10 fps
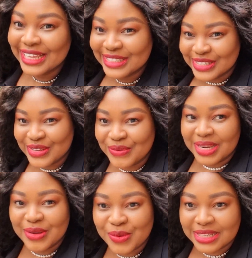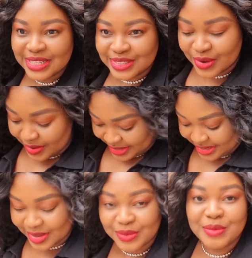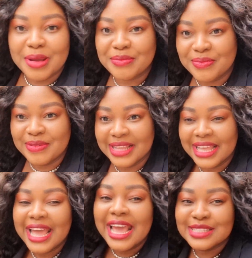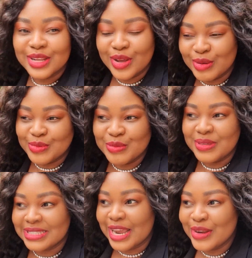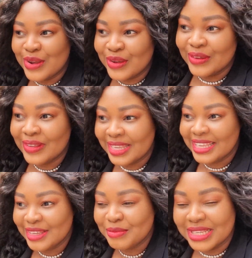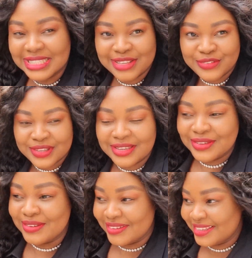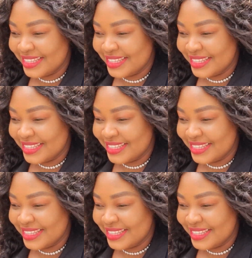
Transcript: Do you really want a dog? Well, my, it's a lot of babies, I know. I did it for you.